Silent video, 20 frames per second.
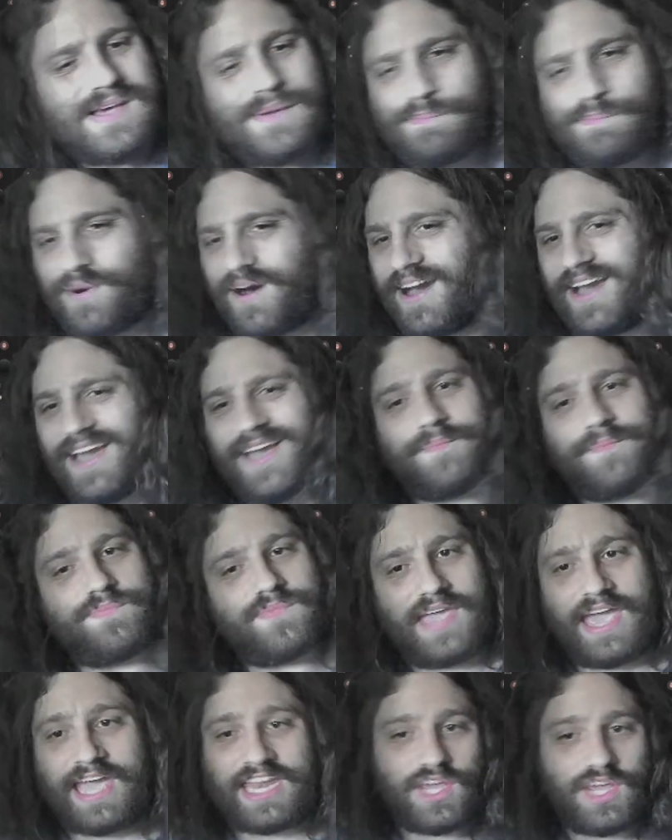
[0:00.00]
but
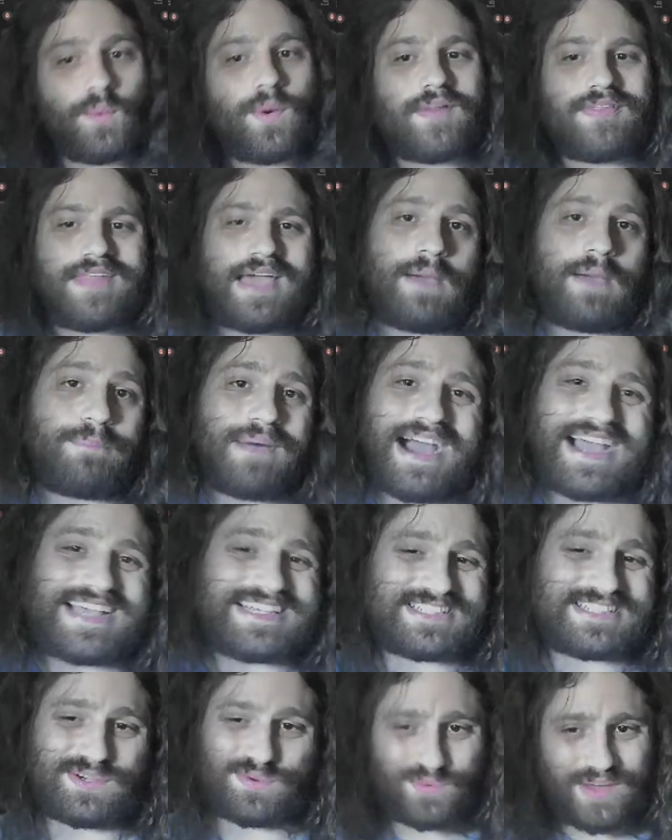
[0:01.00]
anyone that
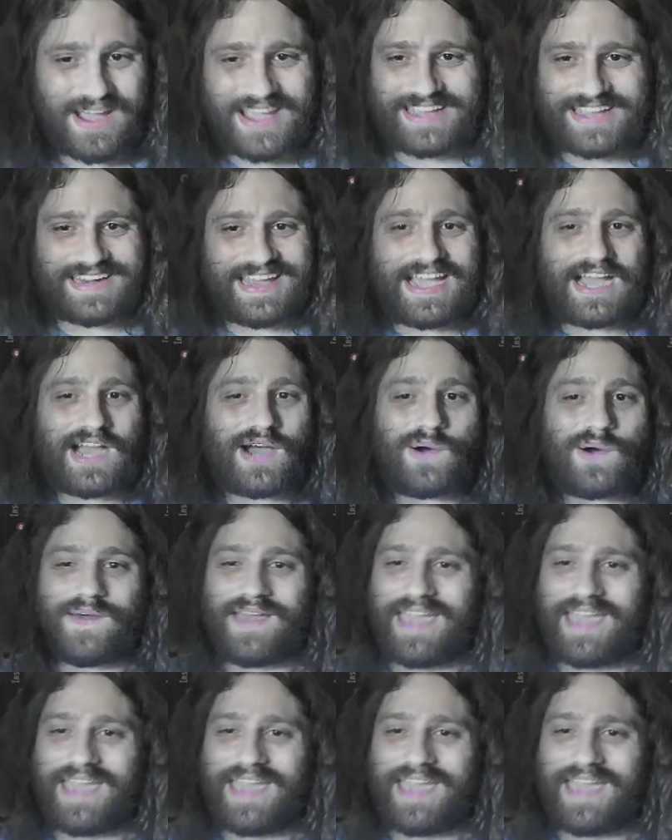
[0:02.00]
buys it right now,